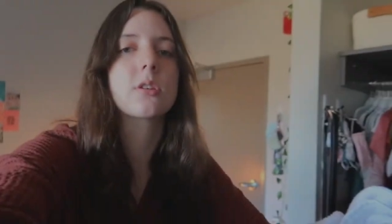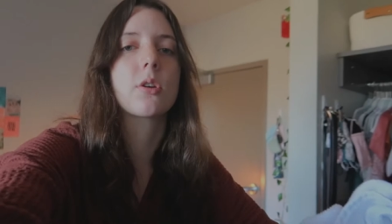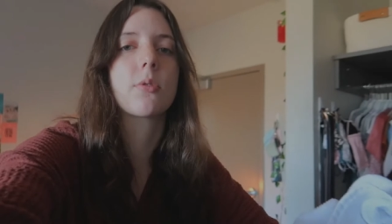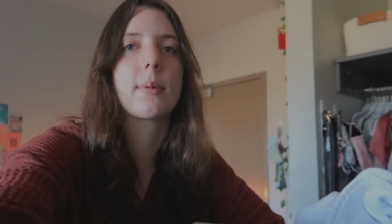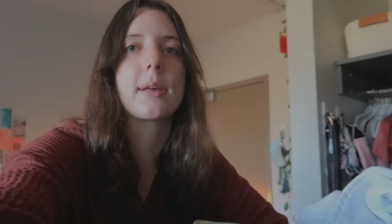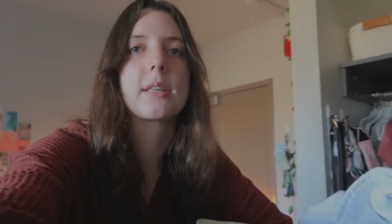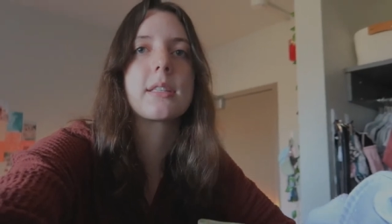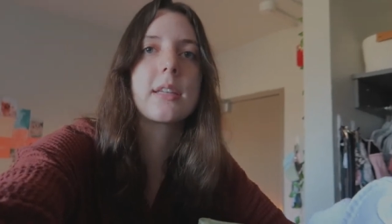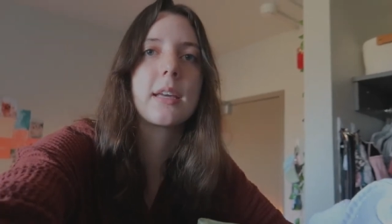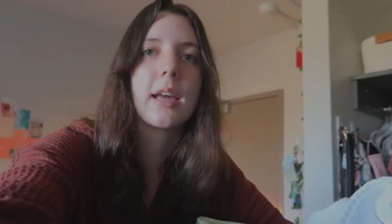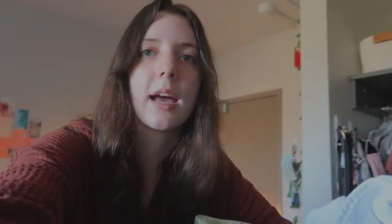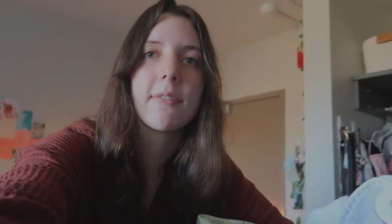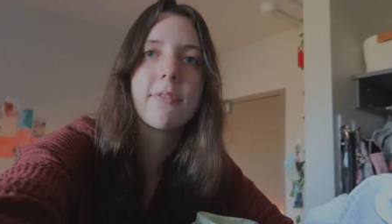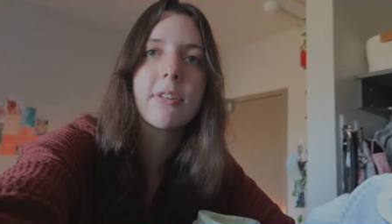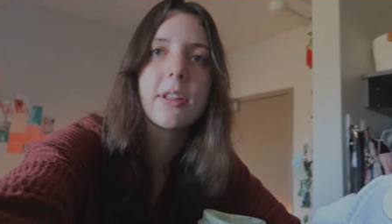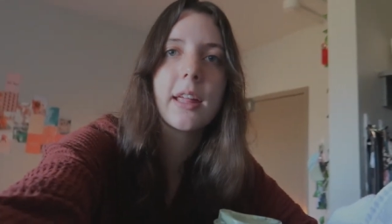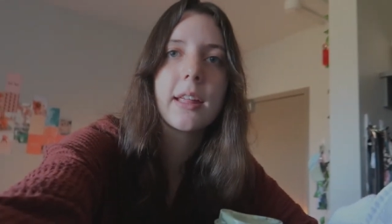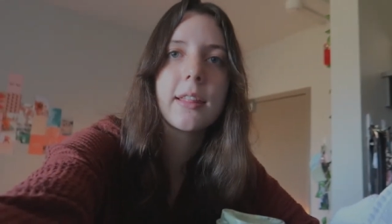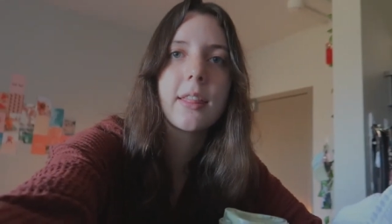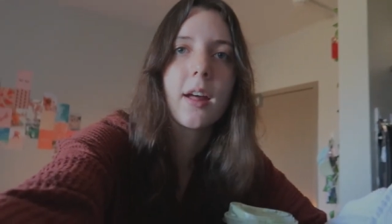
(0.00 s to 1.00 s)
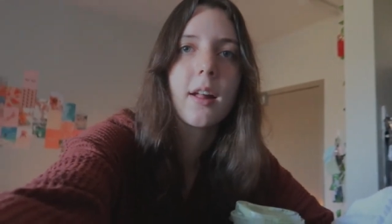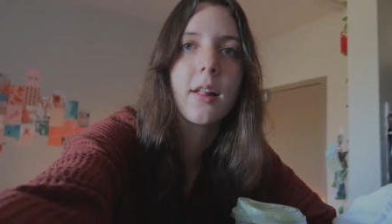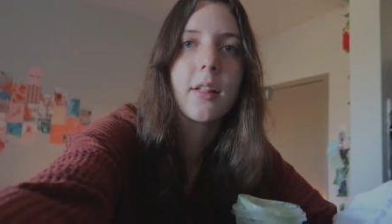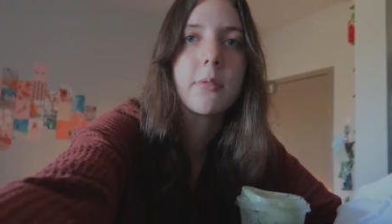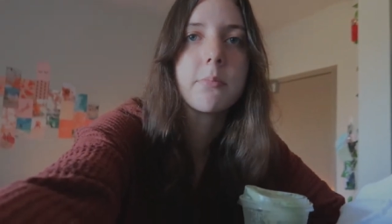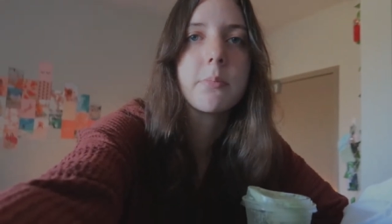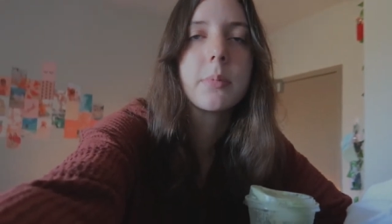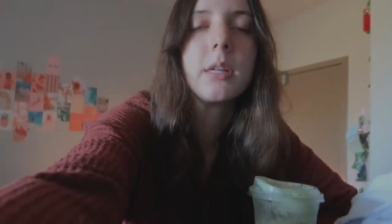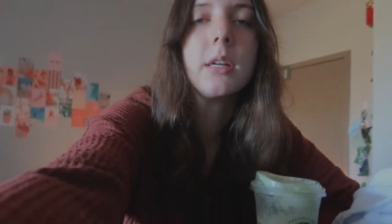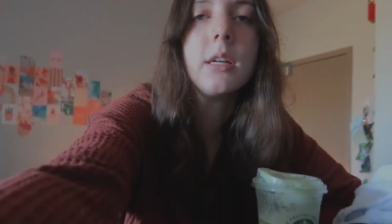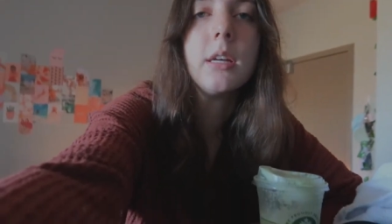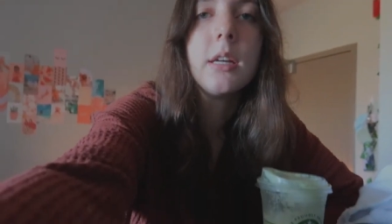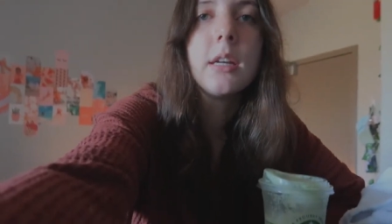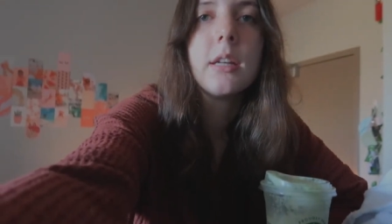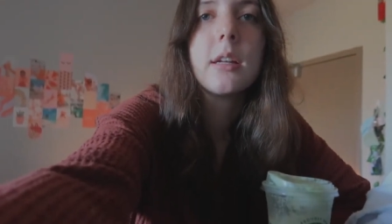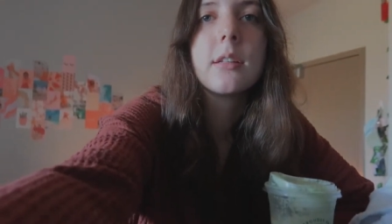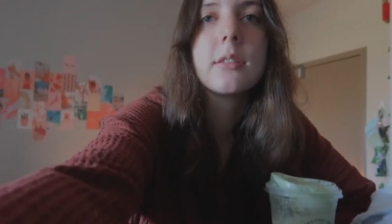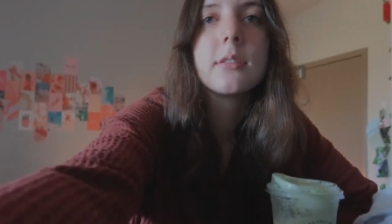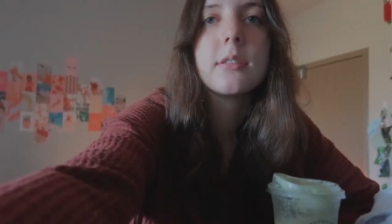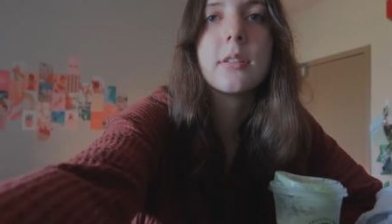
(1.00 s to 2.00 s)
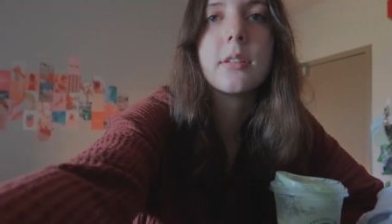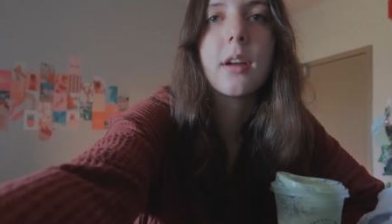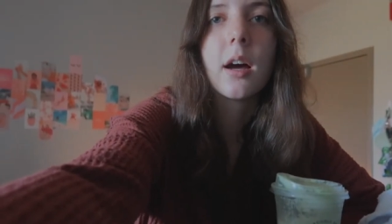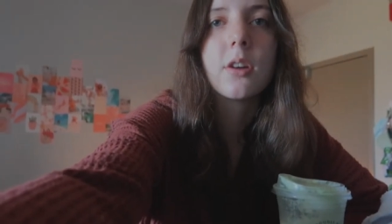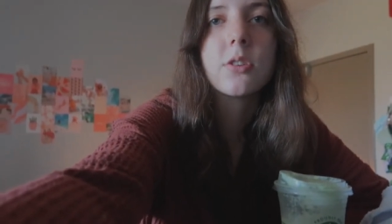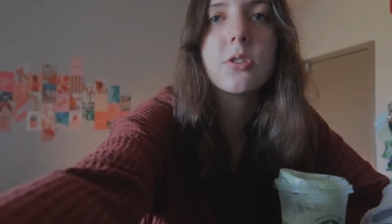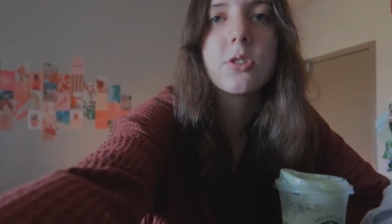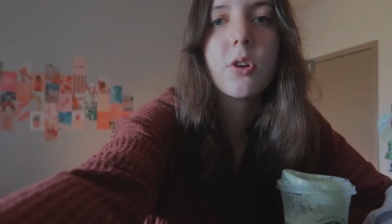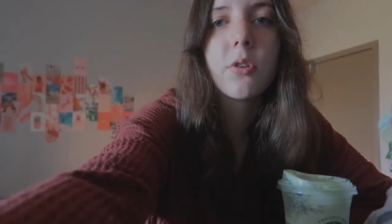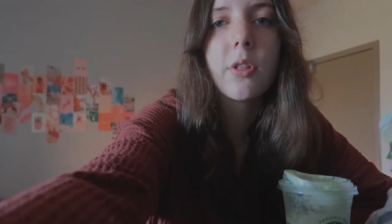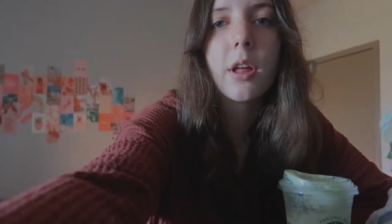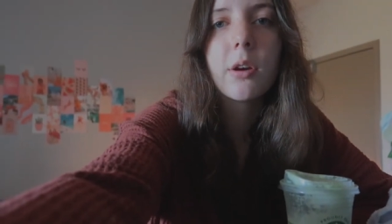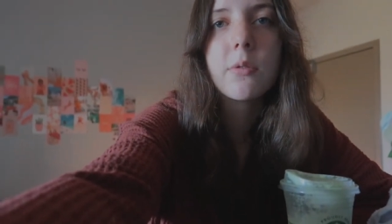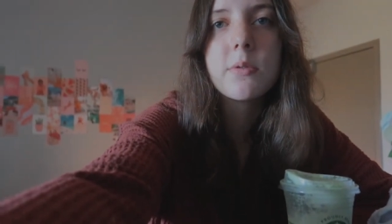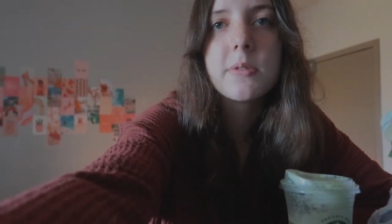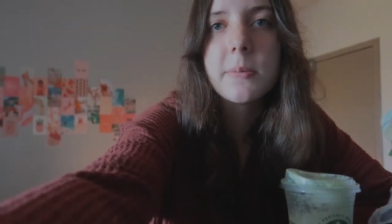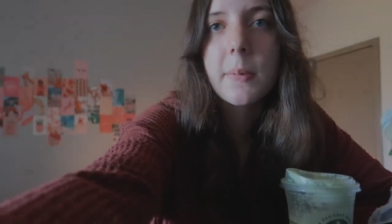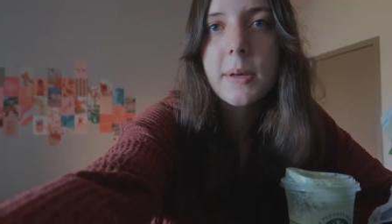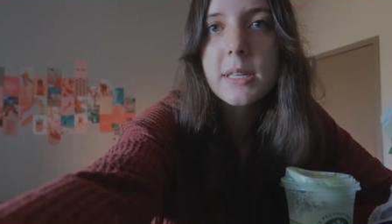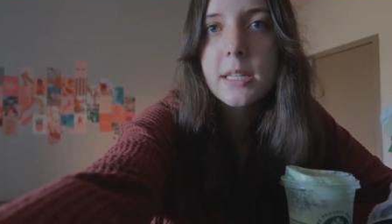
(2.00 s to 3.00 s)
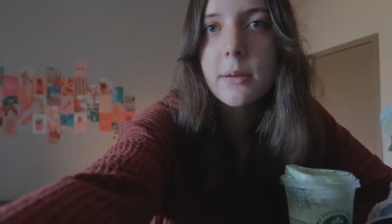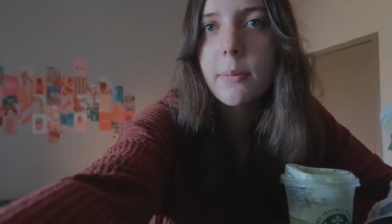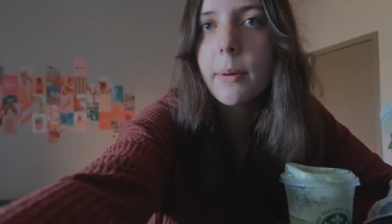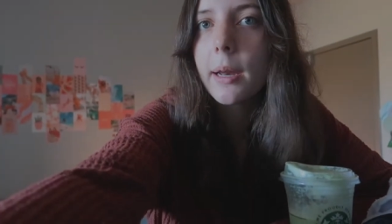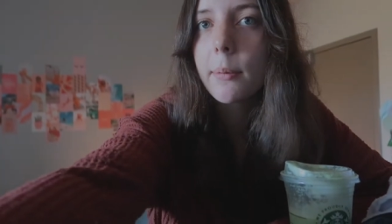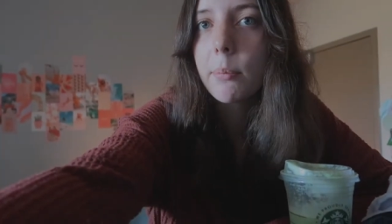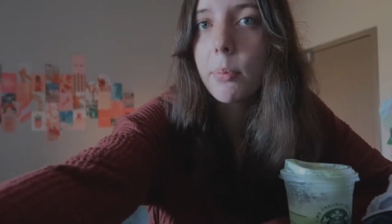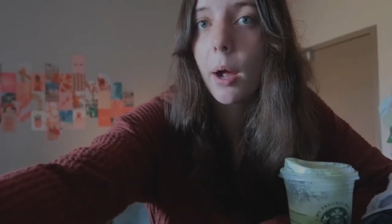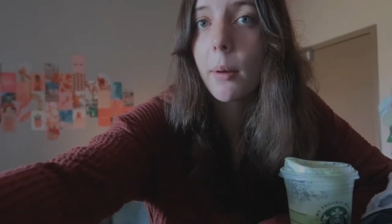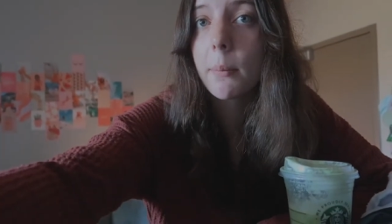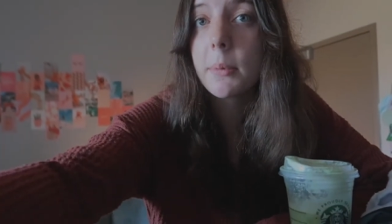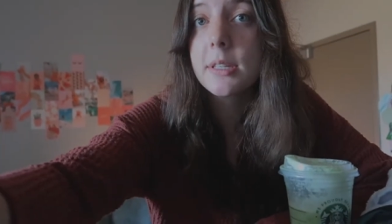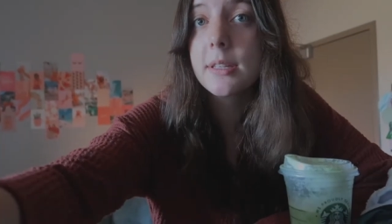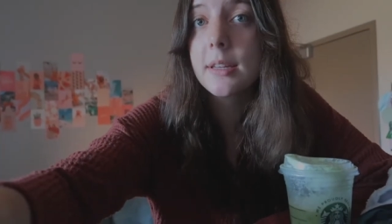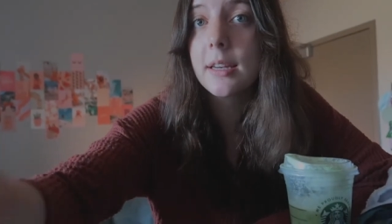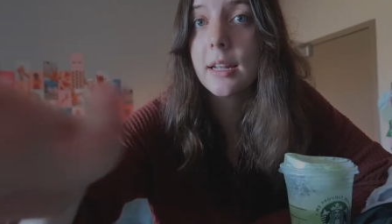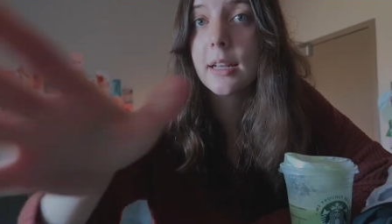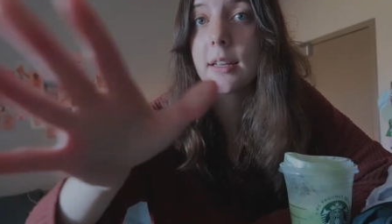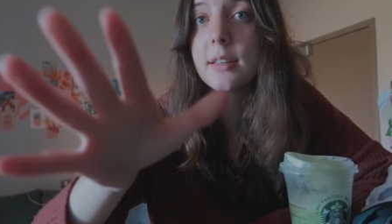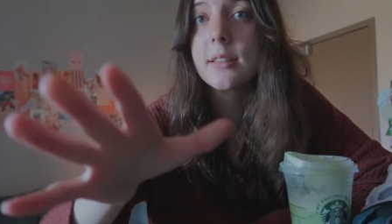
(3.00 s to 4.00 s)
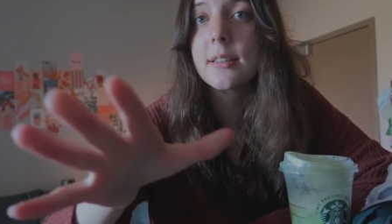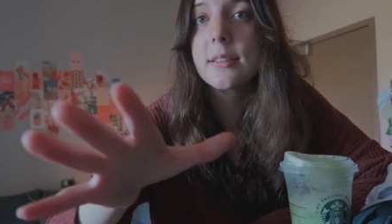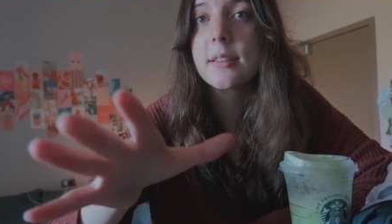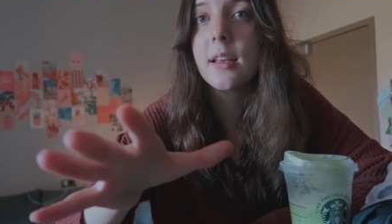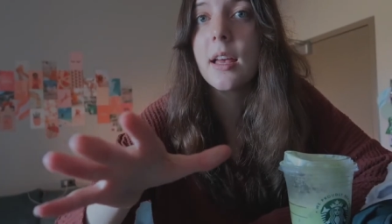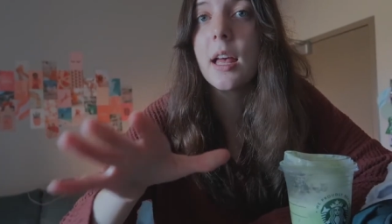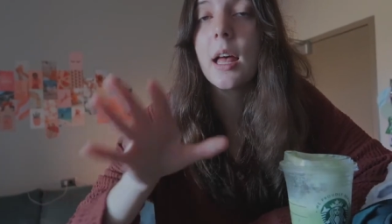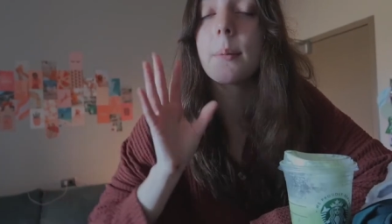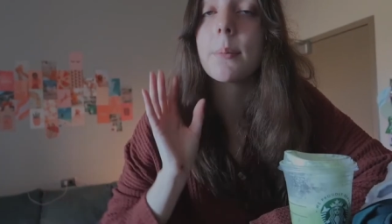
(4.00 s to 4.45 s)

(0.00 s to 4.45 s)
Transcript: so messy. I feel like that clip did not show that it was messy, but I promise it is.